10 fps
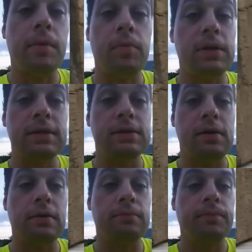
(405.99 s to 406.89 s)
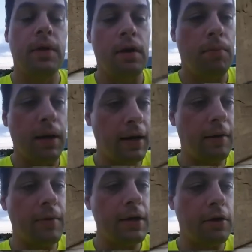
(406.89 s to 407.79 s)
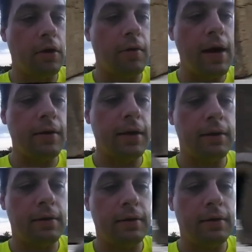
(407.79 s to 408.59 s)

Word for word: what that's called. But anyway, you go around it,